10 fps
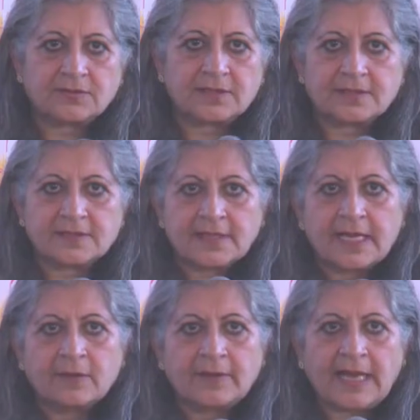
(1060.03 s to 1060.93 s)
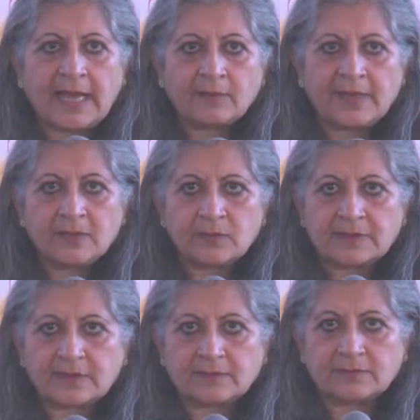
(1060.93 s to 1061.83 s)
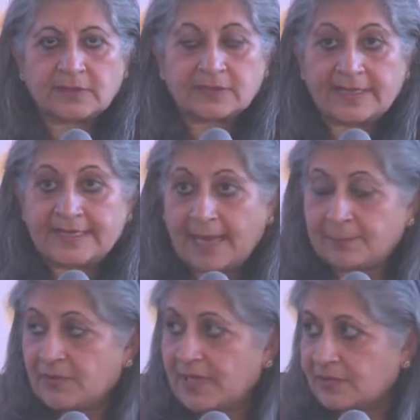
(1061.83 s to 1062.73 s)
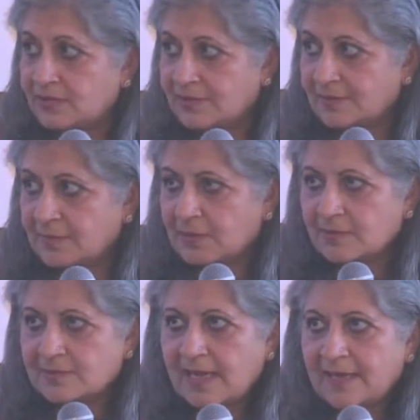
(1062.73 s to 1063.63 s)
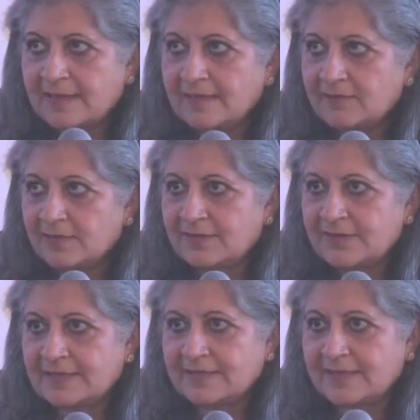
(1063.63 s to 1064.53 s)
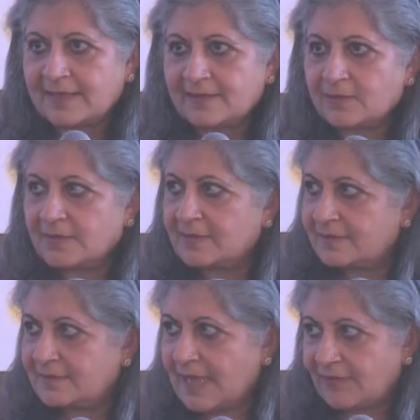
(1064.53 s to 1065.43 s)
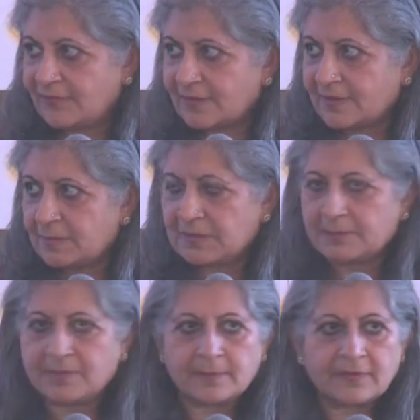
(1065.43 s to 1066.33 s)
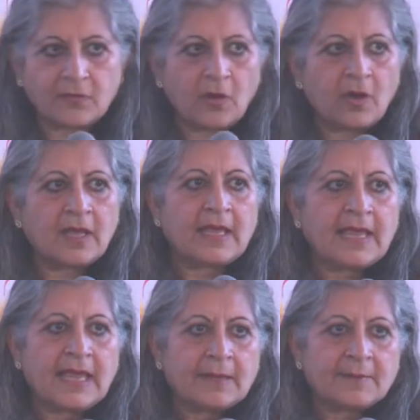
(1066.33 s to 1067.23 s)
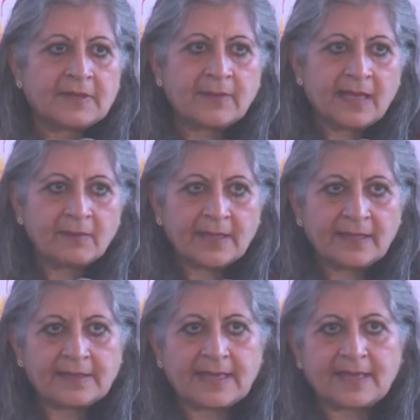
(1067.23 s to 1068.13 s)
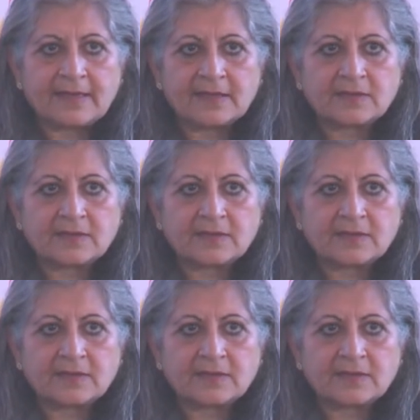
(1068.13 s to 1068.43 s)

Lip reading: years. Well, I went with great apprehension because I had never really dealt with the African people before. But when I went there,